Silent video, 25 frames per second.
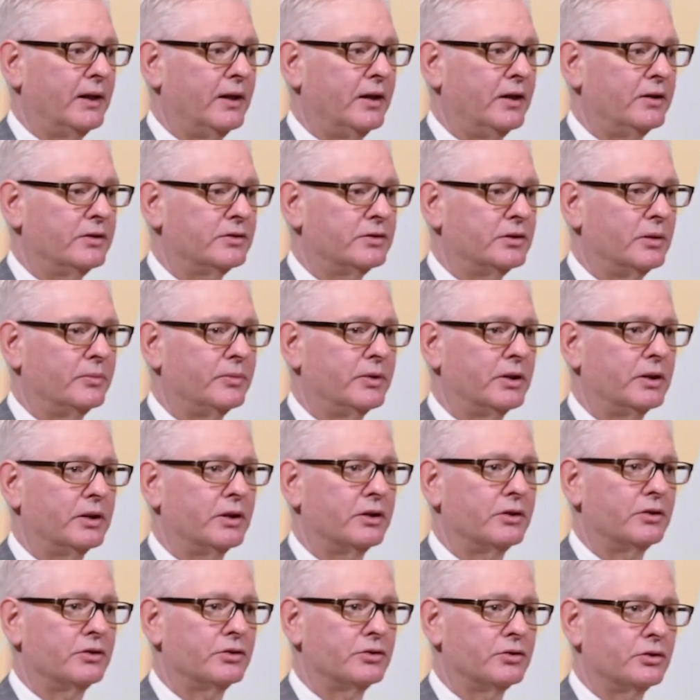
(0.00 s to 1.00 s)
is something
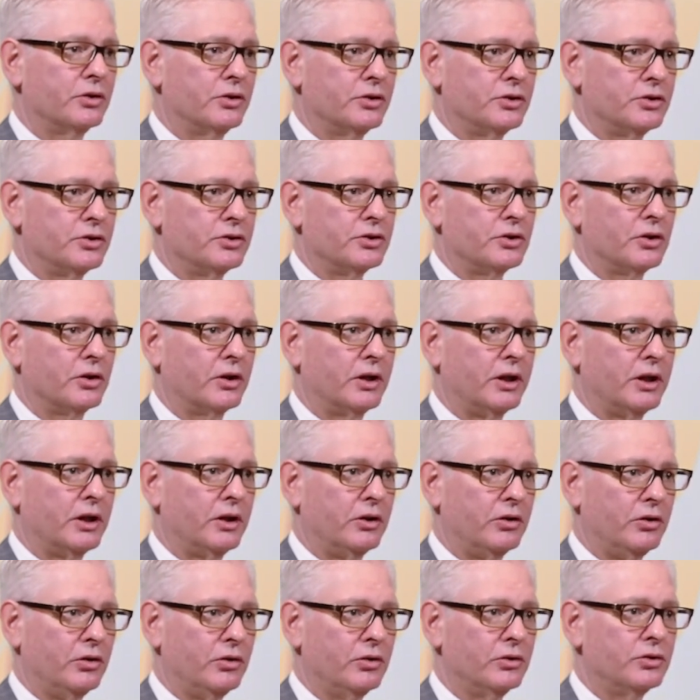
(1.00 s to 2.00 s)
that the surgeons are
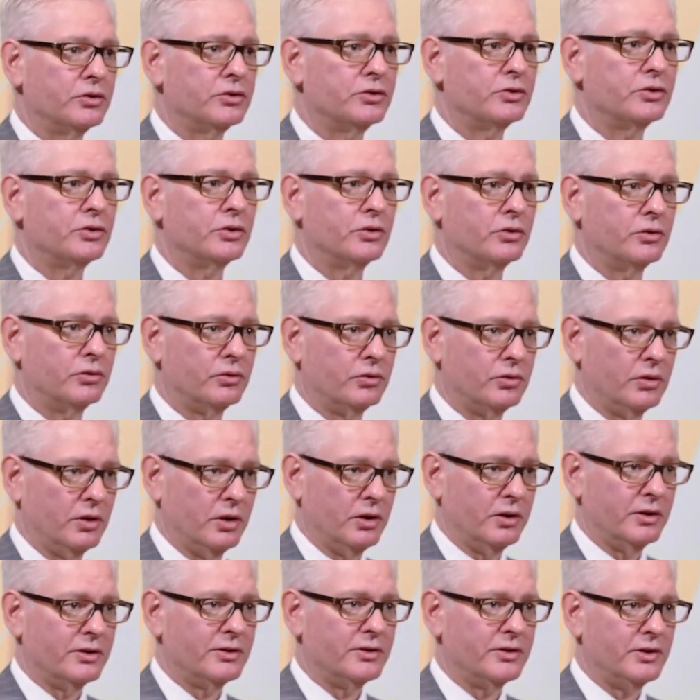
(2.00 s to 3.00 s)
getting used to
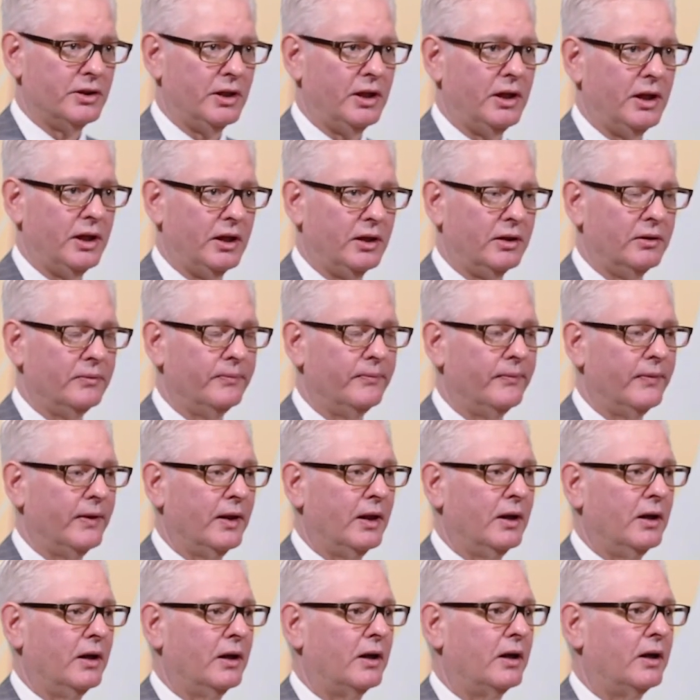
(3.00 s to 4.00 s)
seeing
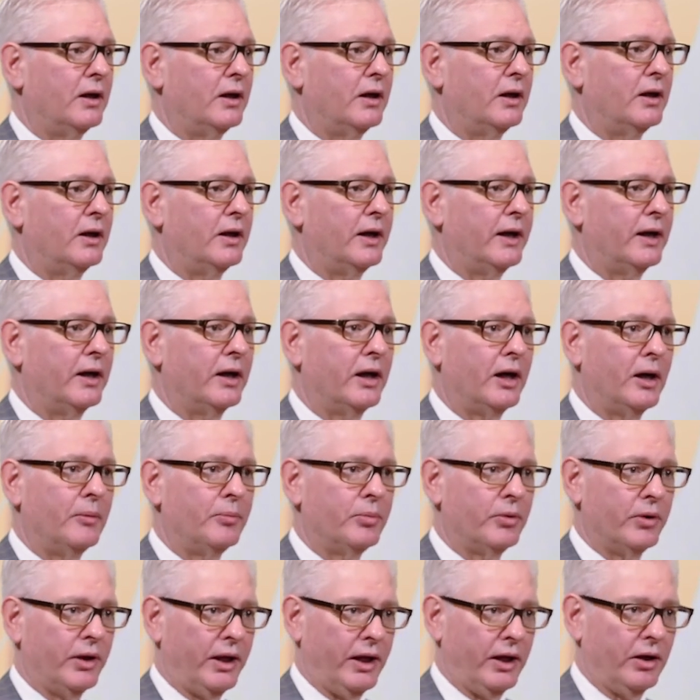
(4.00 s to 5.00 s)
and
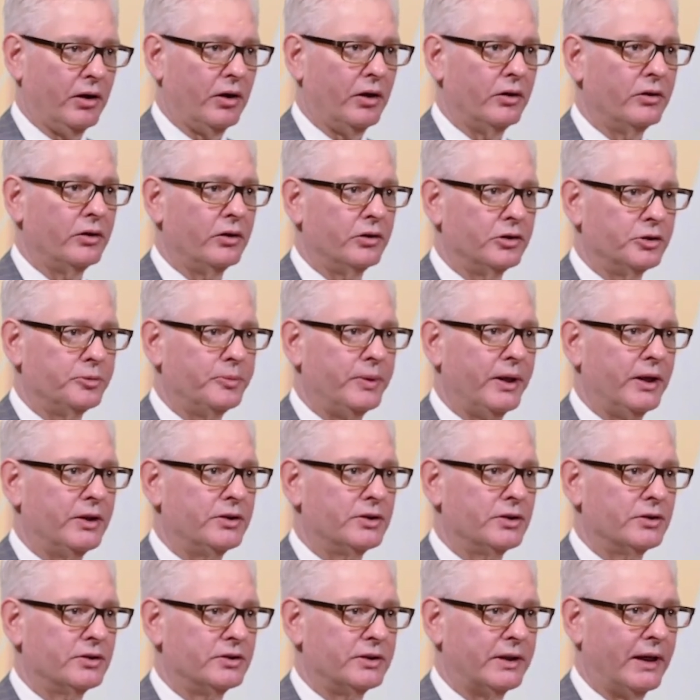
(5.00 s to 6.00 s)
operating on those
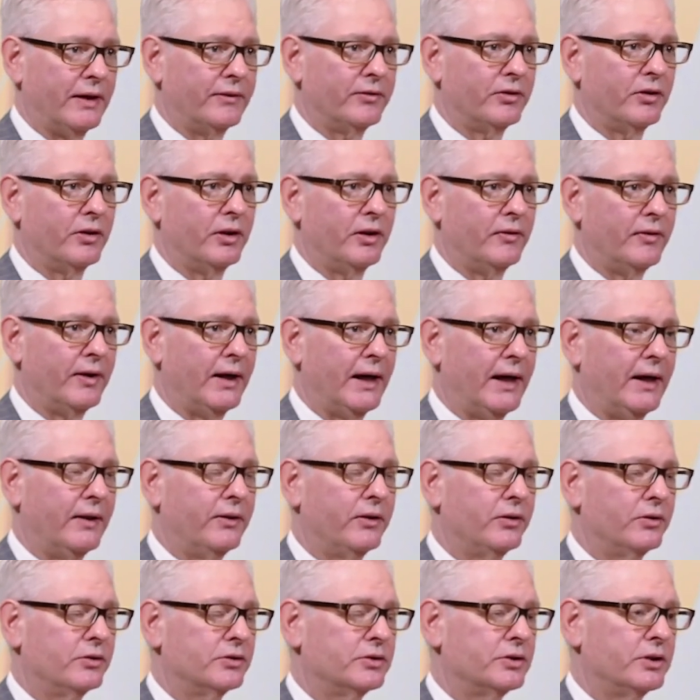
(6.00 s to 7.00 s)
patients after they've had
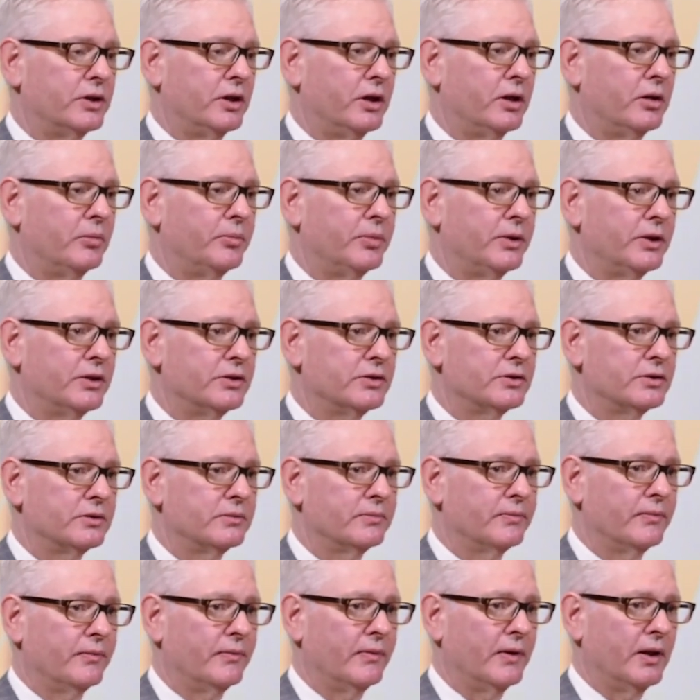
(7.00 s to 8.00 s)
those therapies.
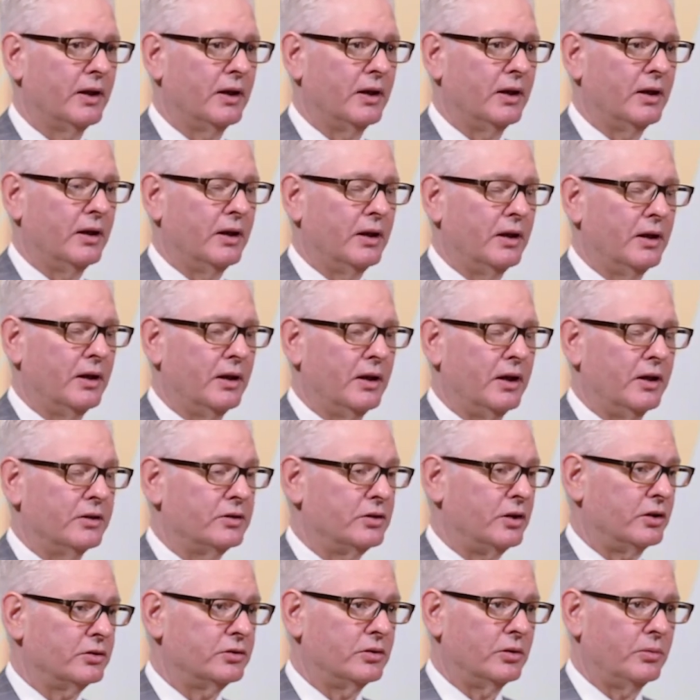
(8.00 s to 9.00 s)
It's
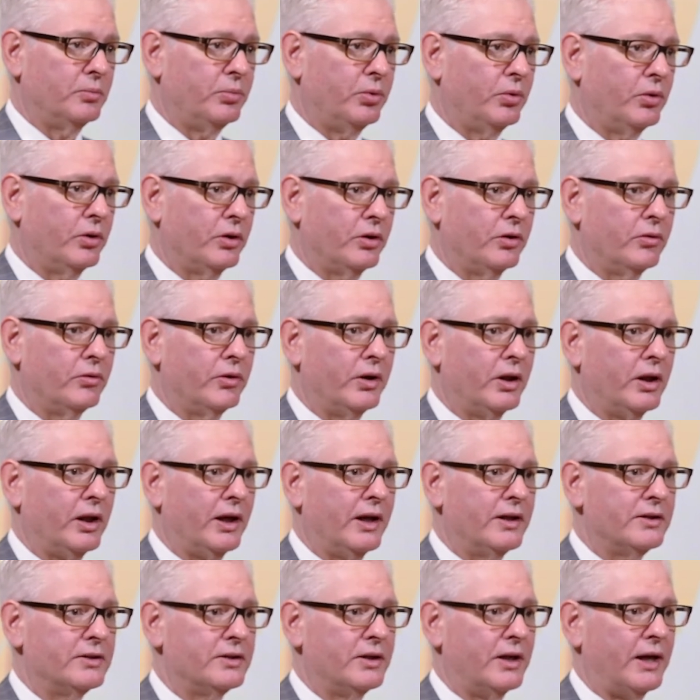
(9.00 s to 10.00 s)
also important to
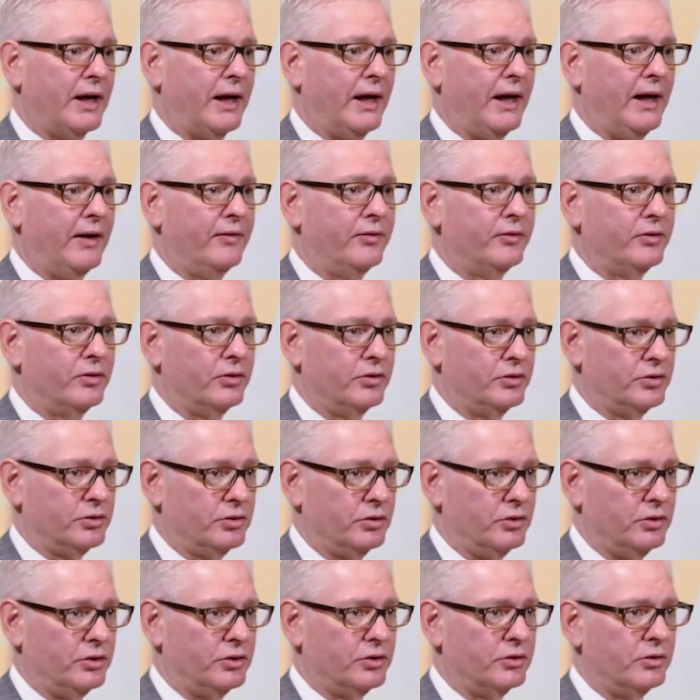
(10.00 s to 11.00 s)
realize that after
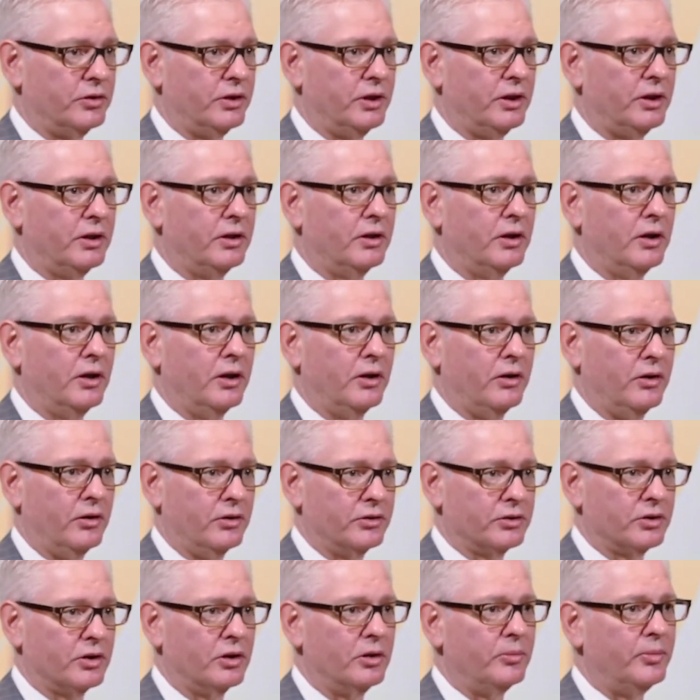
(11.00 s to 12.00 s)
surgery,
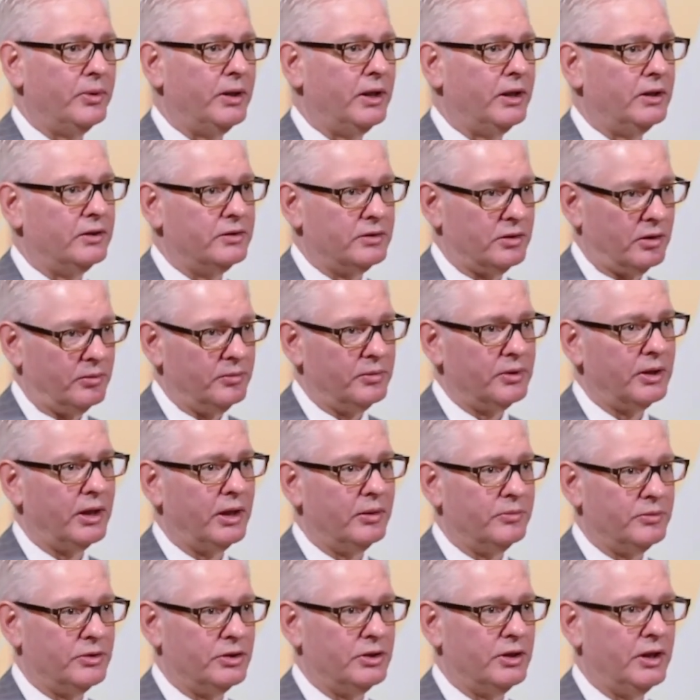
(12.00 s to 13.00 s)
there's going to be
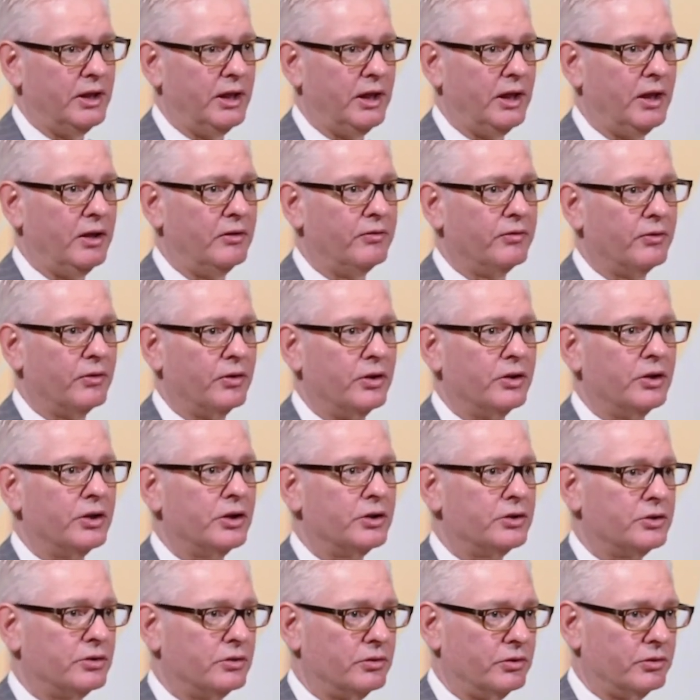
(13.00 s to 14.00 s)
sometimes a need for
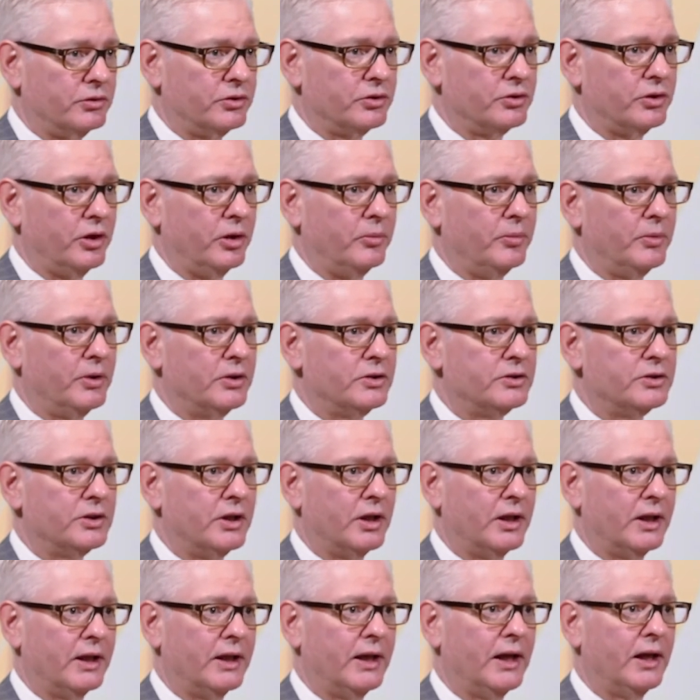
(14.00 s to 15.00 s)
additional treatments that,
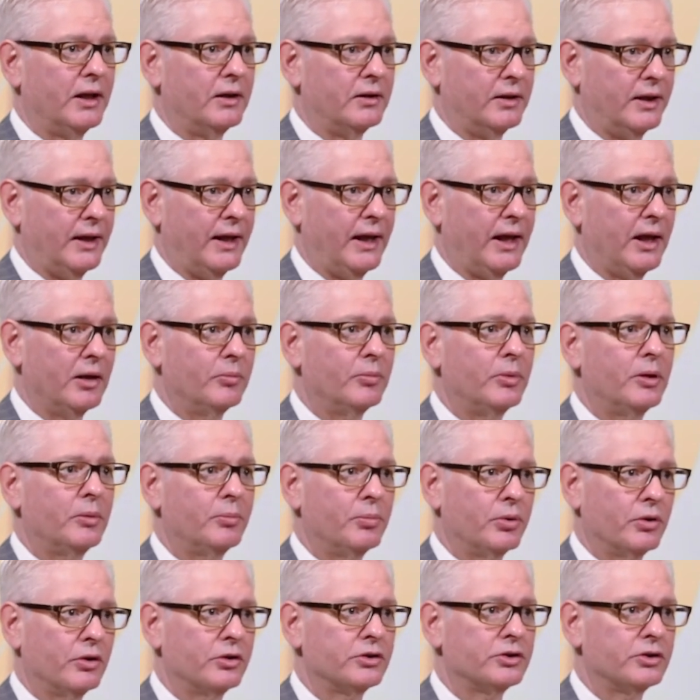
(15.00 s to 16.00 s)
again, can be
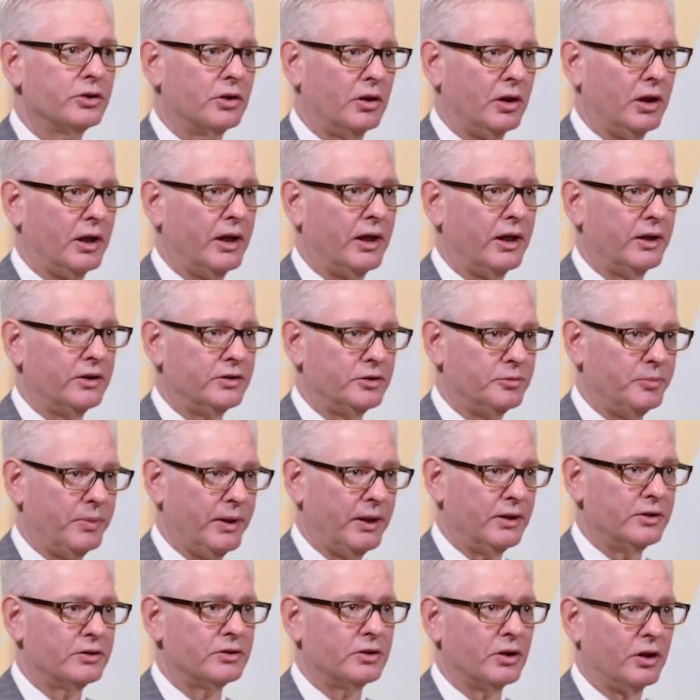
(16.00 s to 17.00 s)
personalized
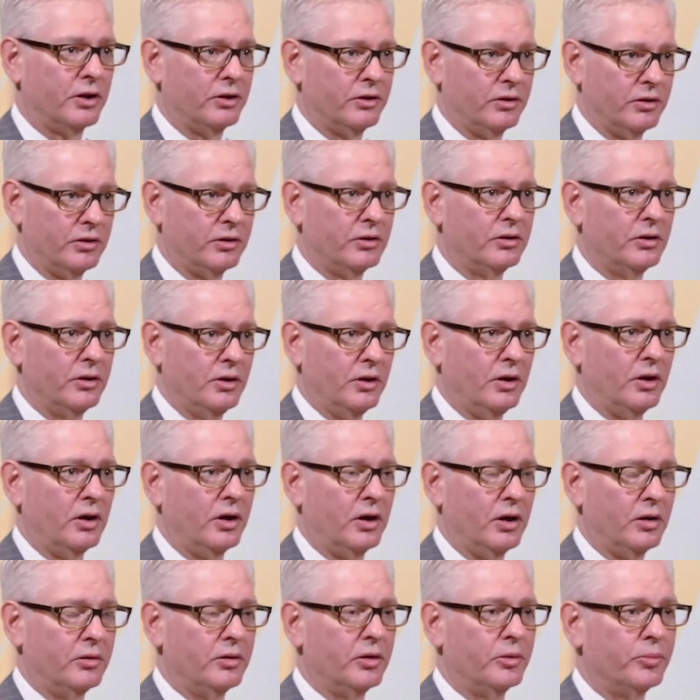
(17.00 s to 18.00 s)
based on
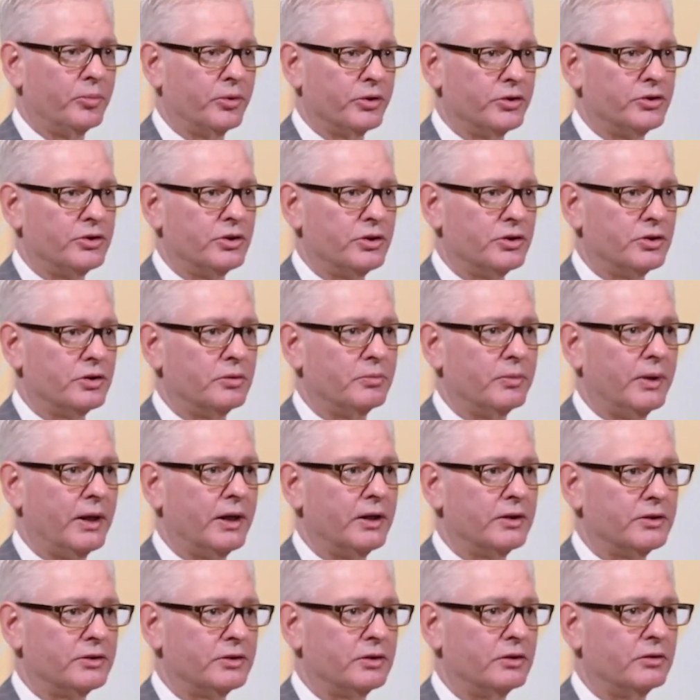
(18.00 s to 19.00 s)
the precision
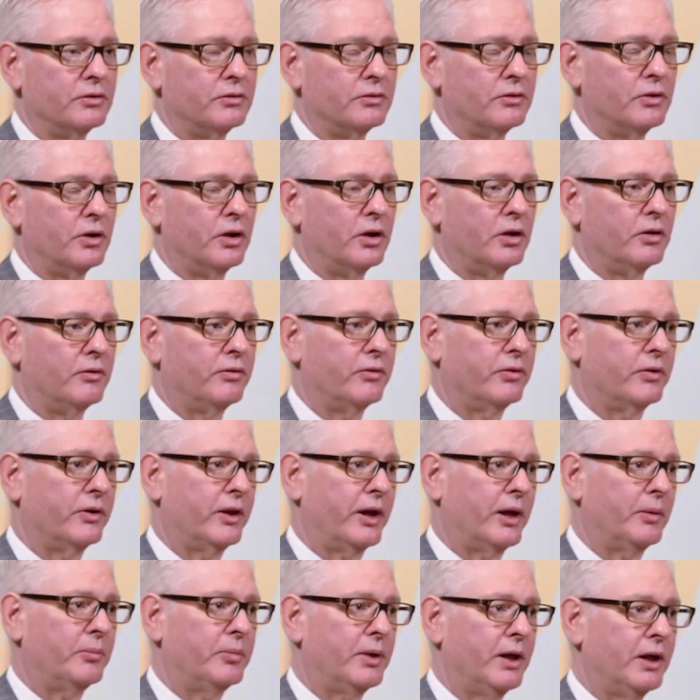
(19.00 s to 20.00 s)
medicine for
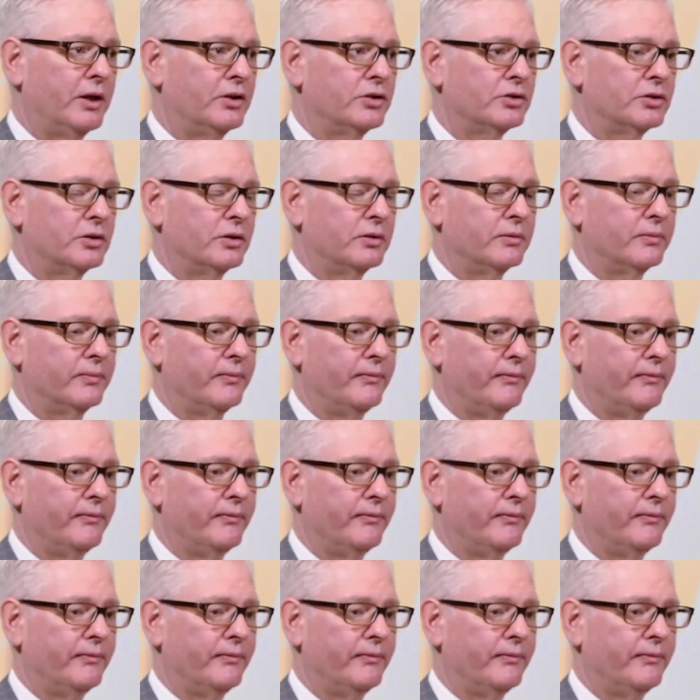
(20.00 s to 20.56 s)
that patient.